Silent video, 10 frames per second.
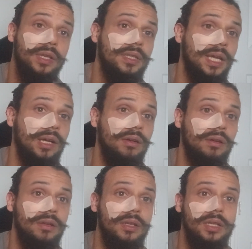Now,
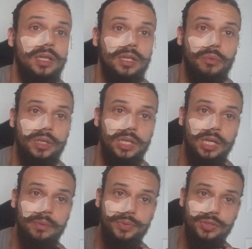when it
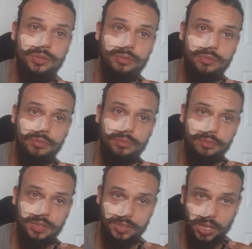comes to
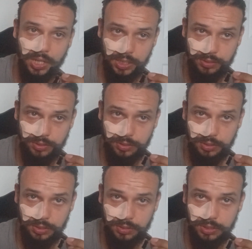designs,
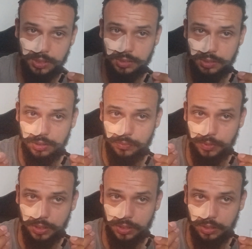this is
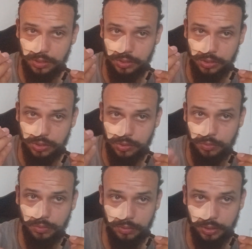where
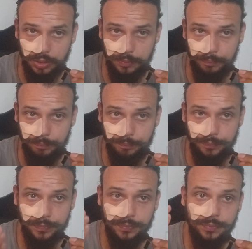your
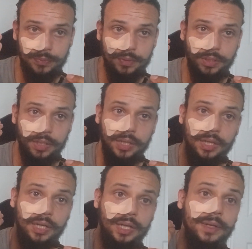
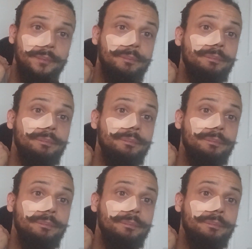uh,